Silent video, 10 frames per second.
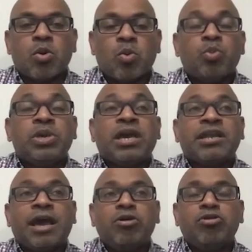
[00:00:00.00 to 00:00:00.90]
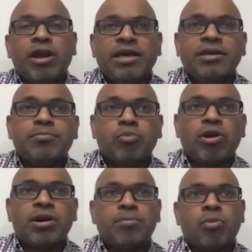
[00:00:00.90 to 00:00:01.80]
we are now relying
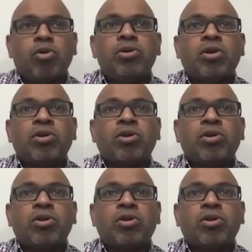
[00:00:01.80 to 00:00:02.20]
more and more on